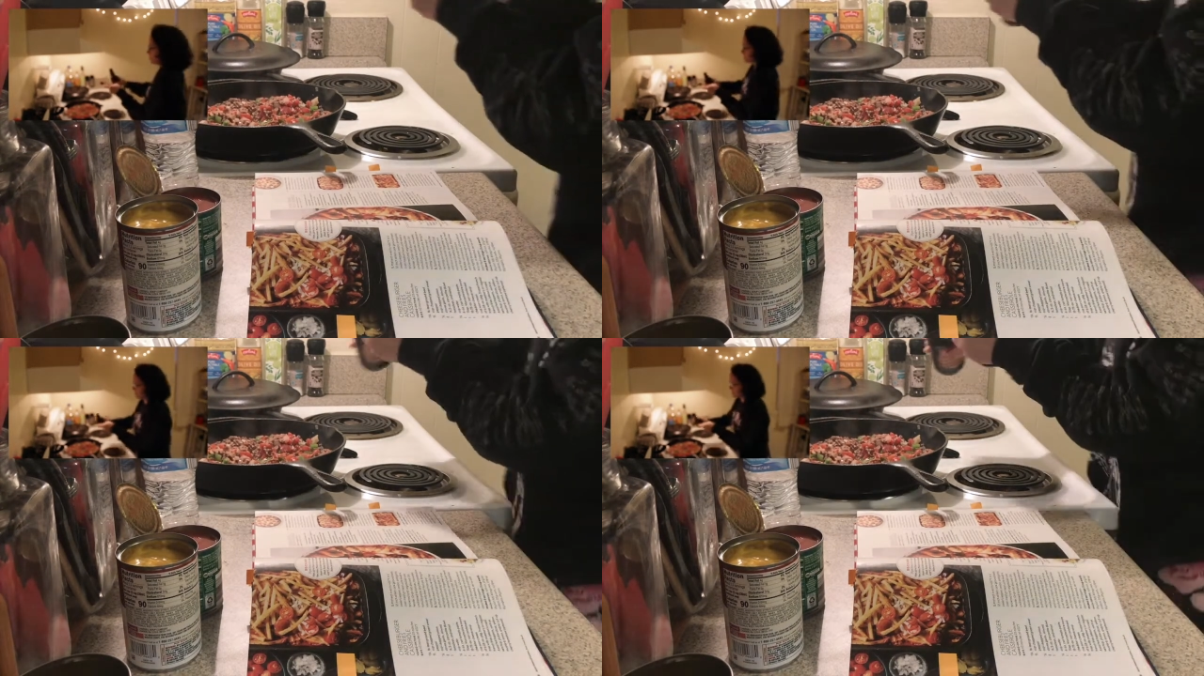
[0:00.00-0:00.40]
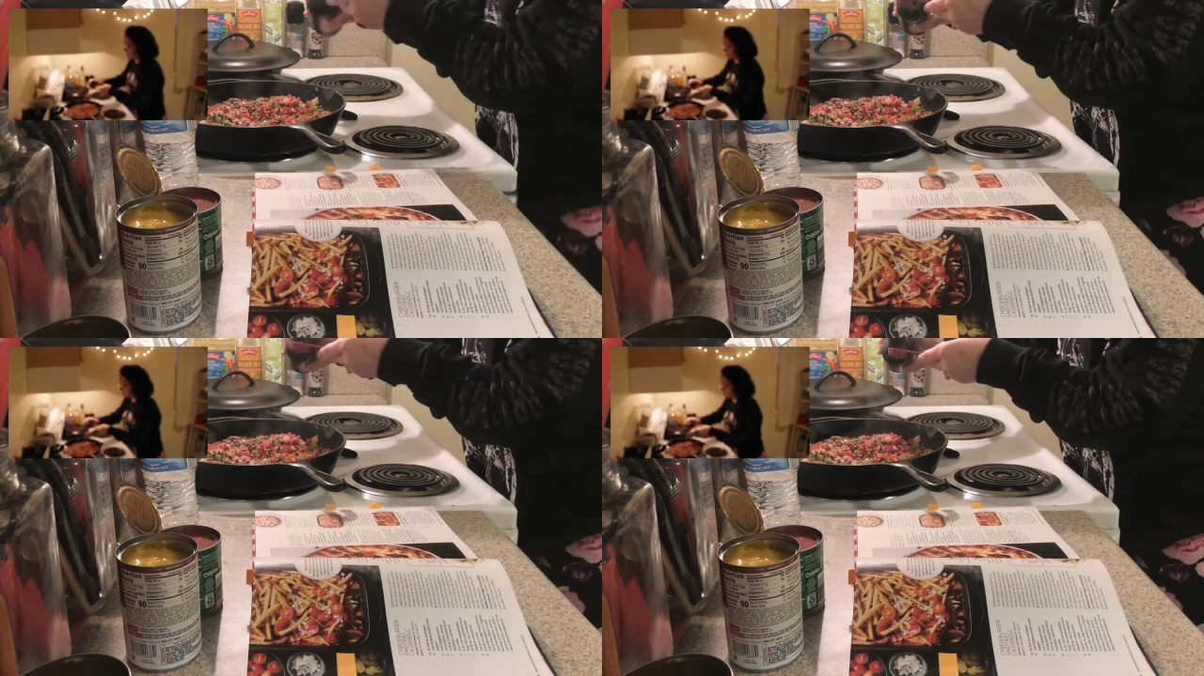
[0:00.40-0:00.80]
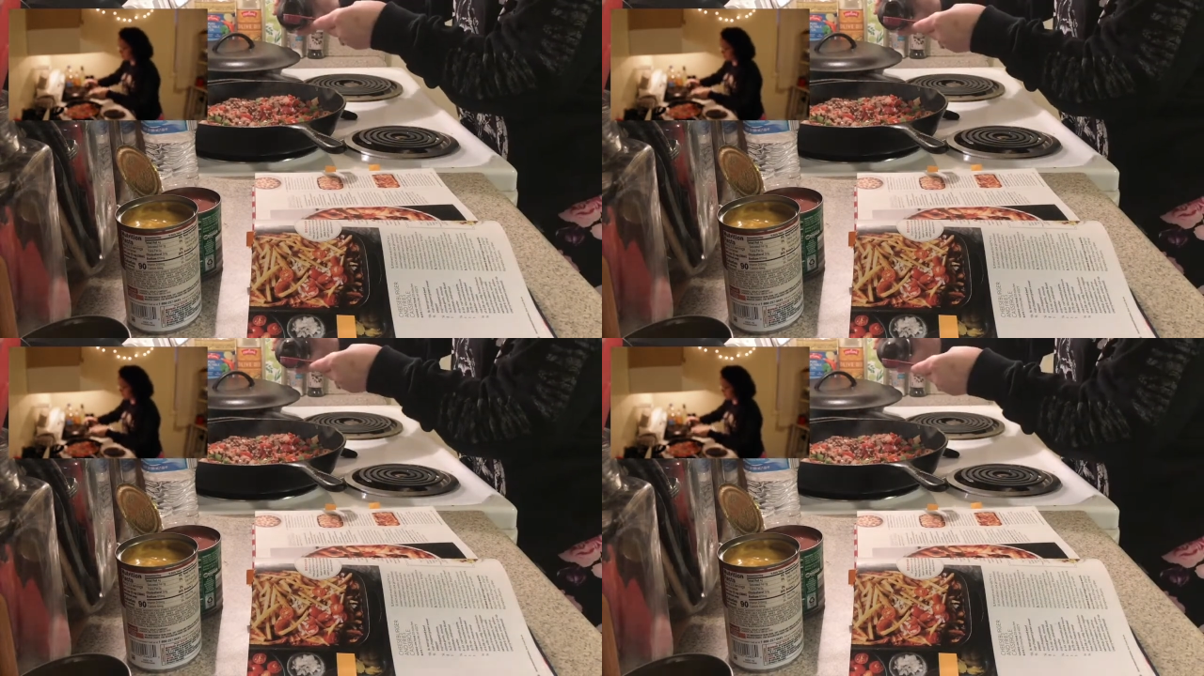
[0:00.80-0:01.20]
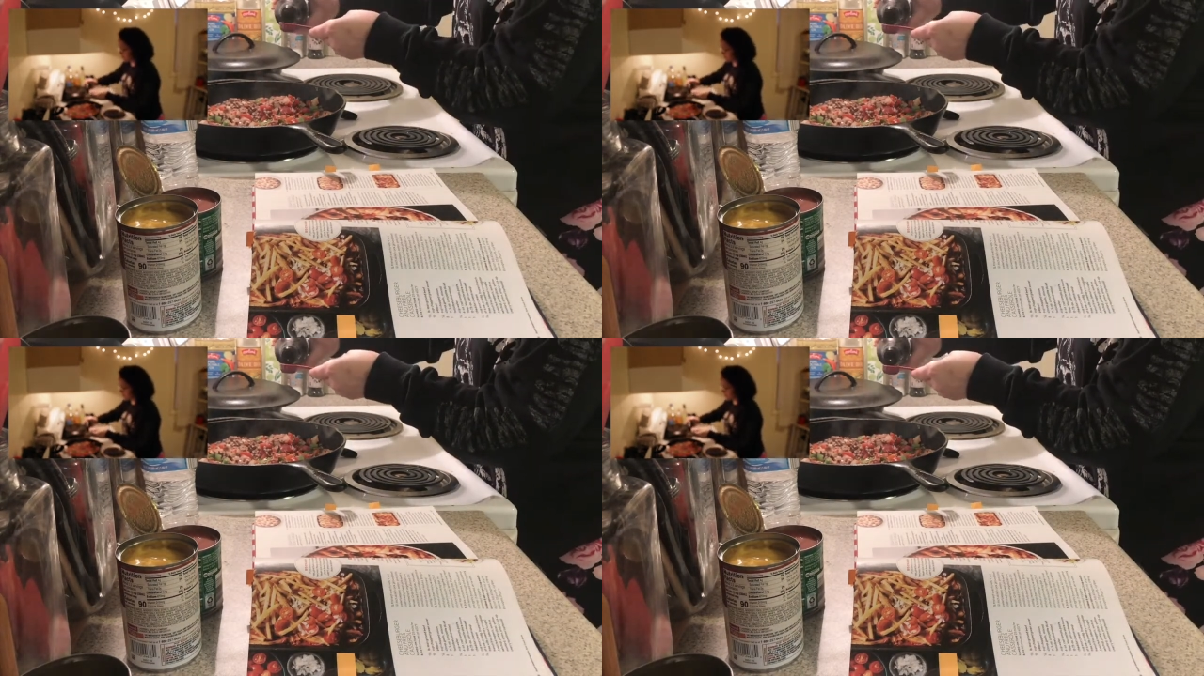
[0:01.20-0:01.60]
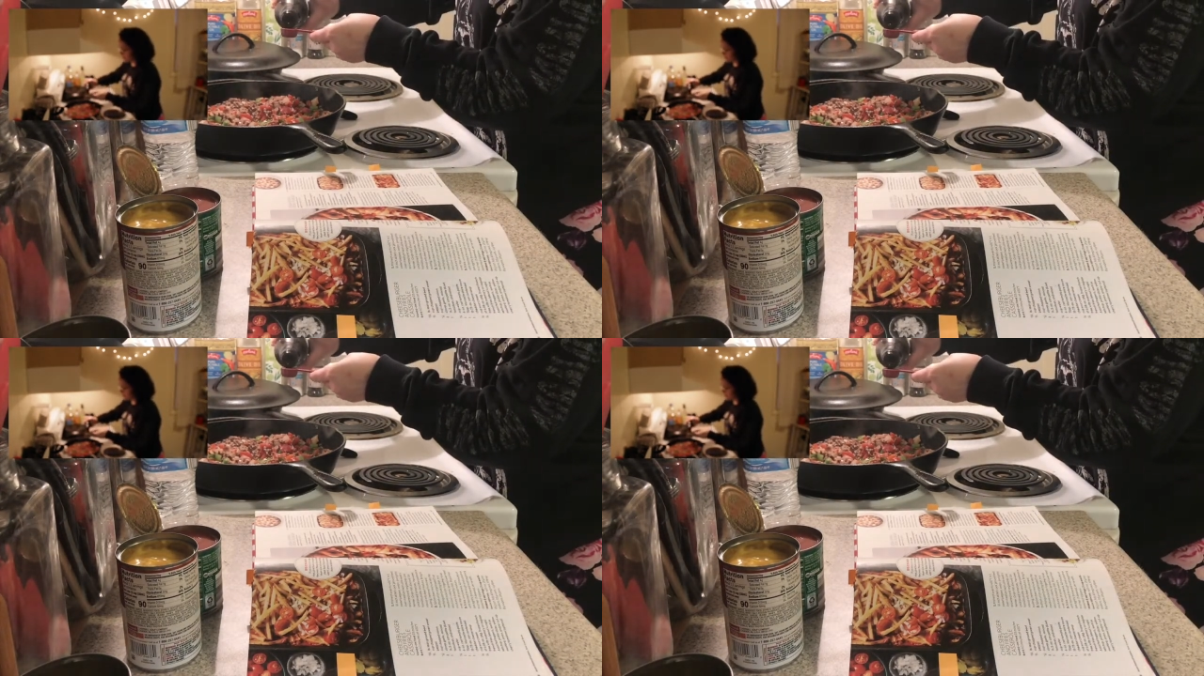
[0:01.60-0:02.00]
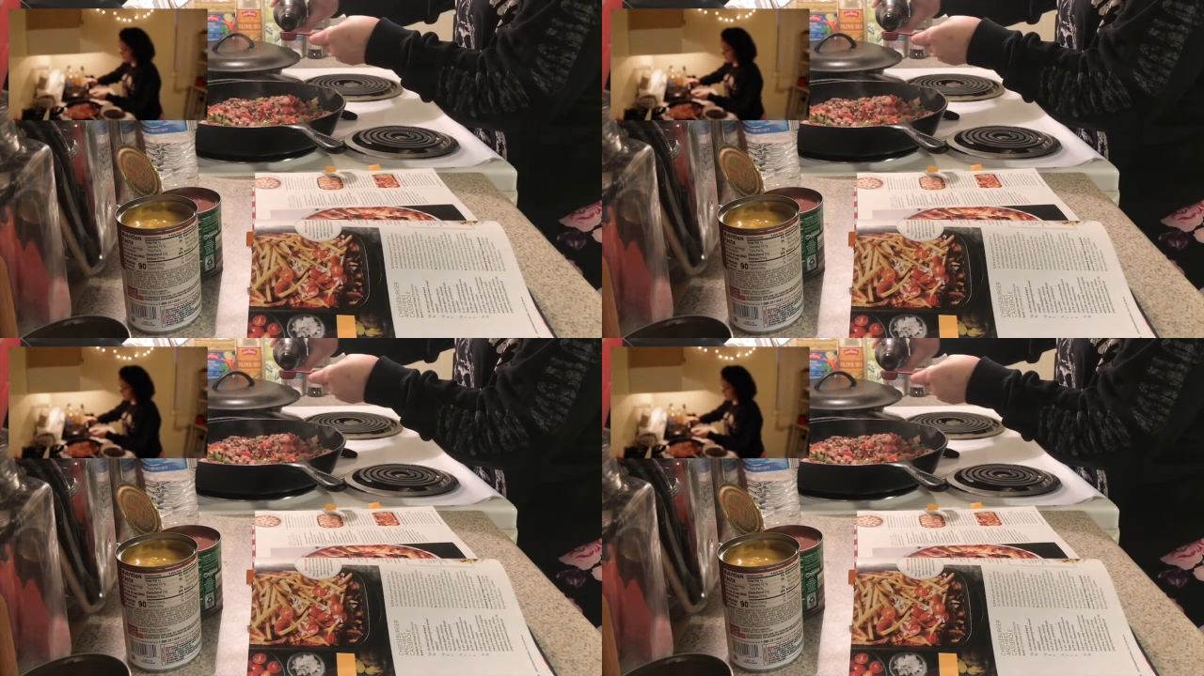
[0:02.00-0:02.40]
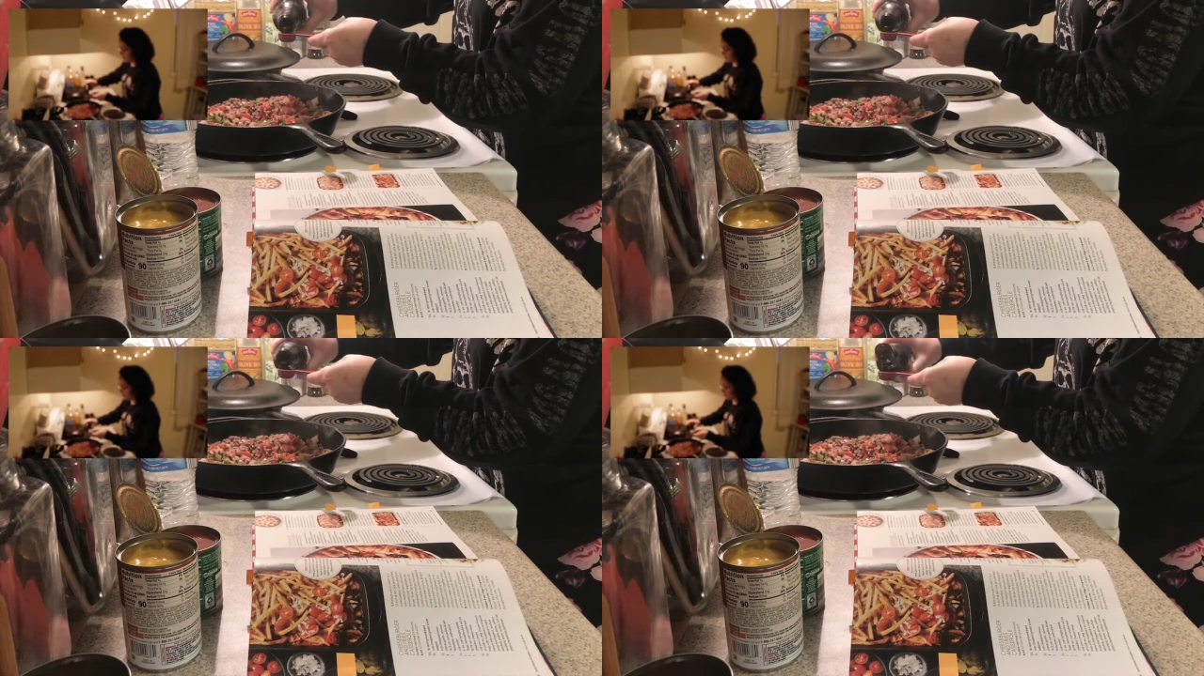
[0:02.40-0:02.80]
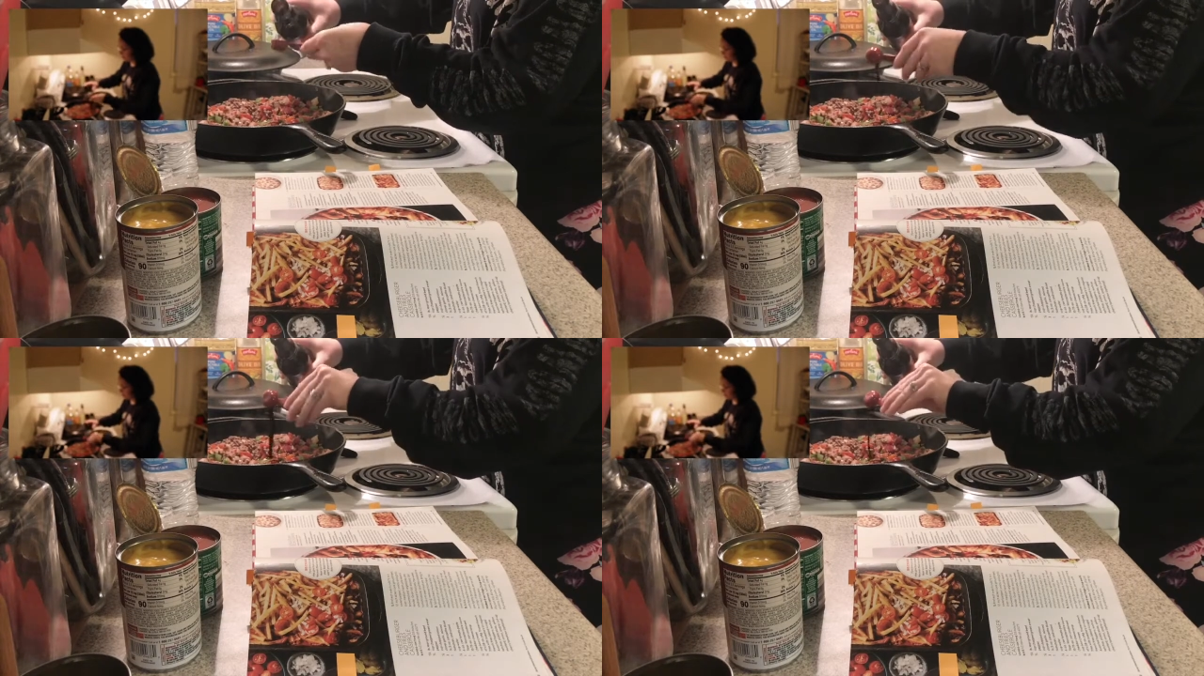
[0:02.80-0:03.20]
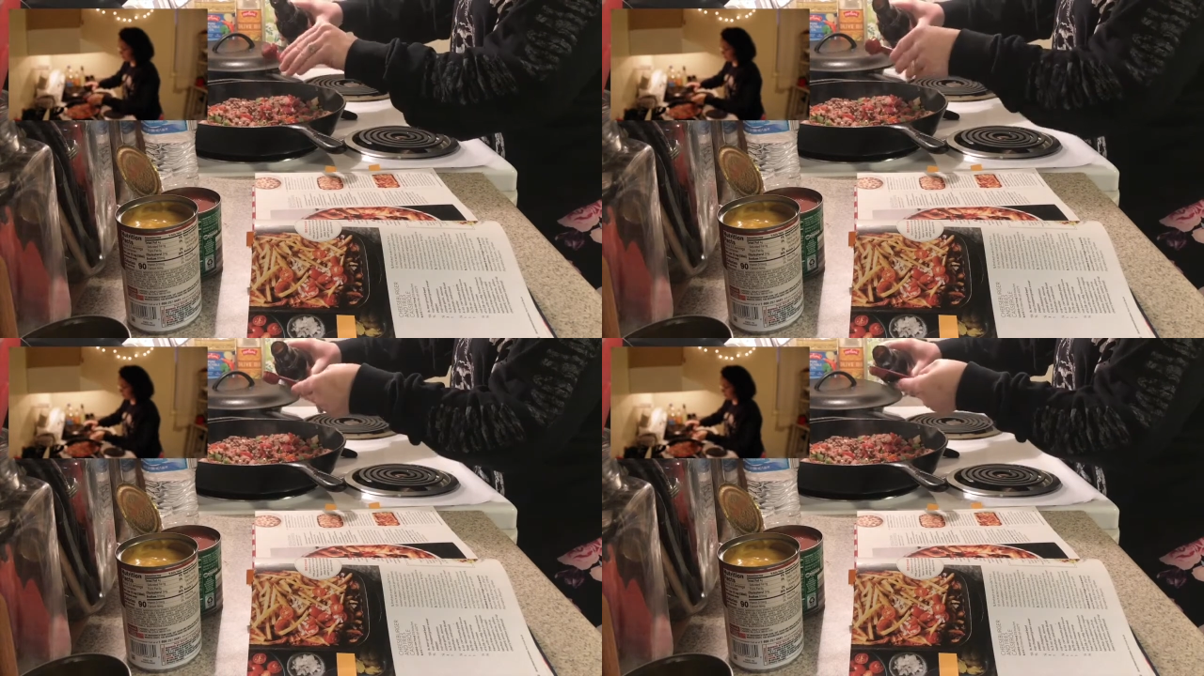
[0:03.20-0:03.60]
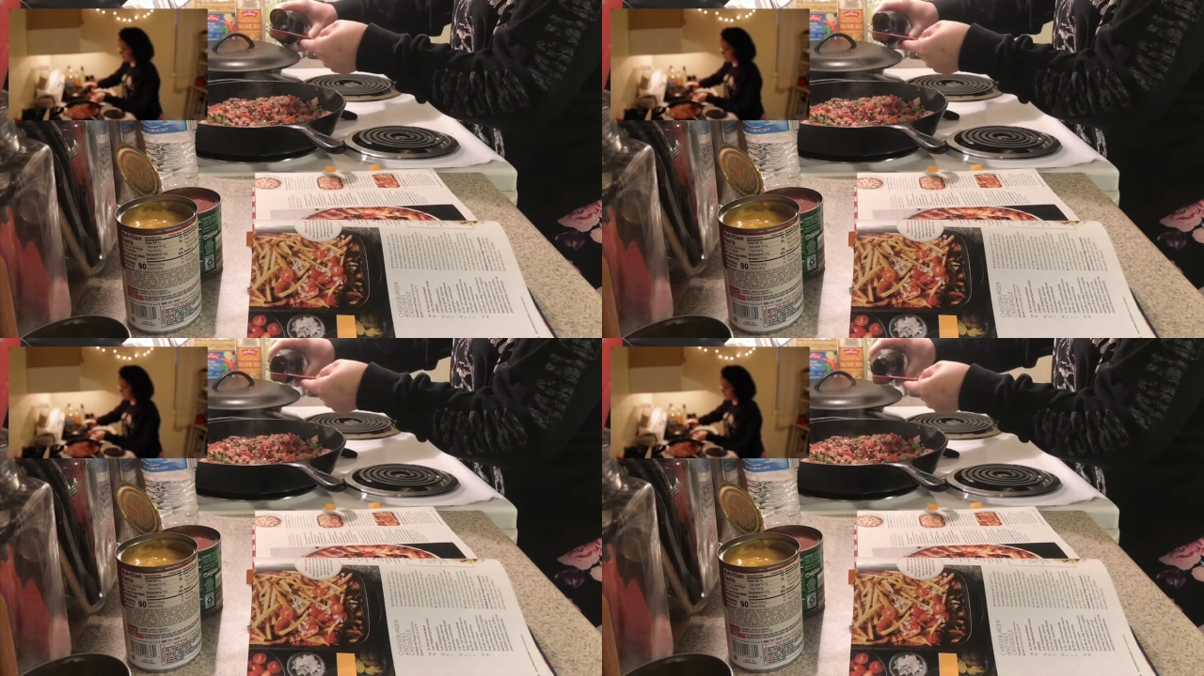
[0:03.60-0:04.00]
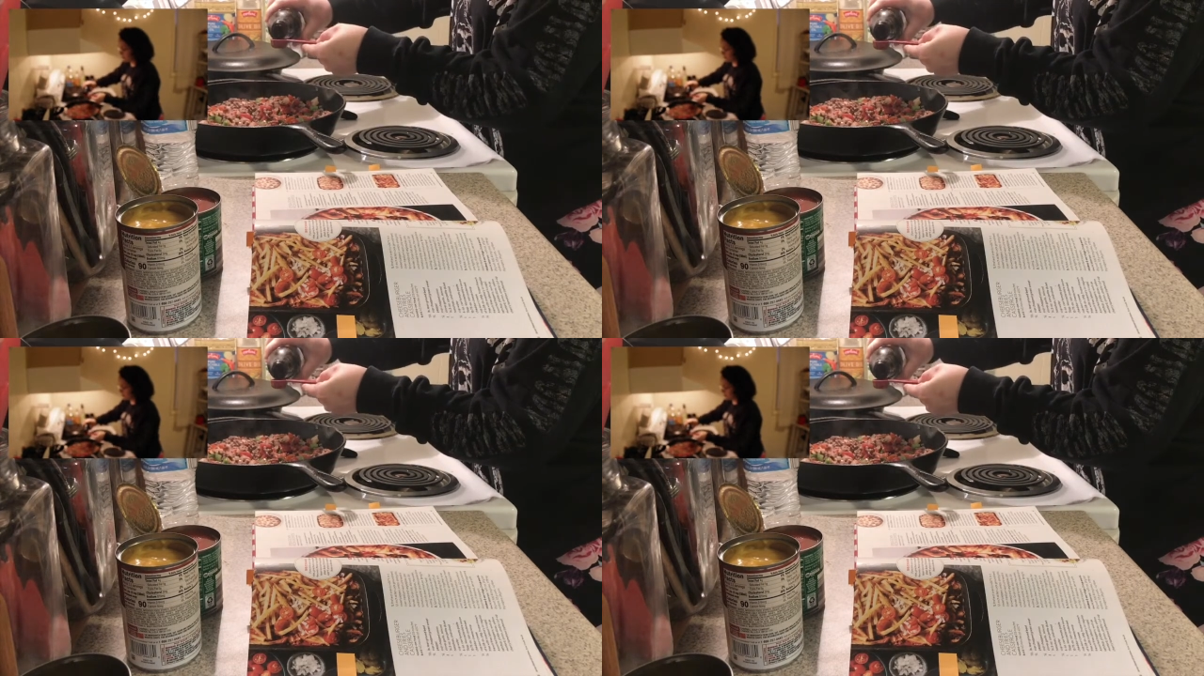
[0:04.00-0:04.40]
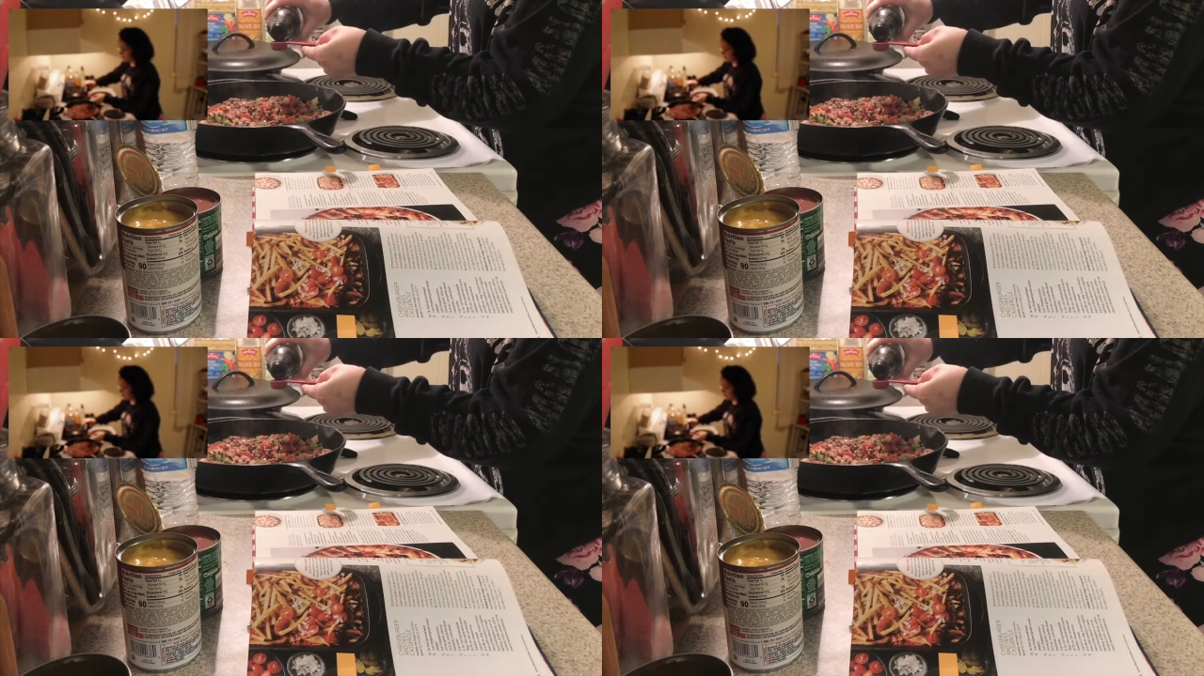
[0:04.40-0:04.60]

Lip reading: Nobody's mouth can be seen.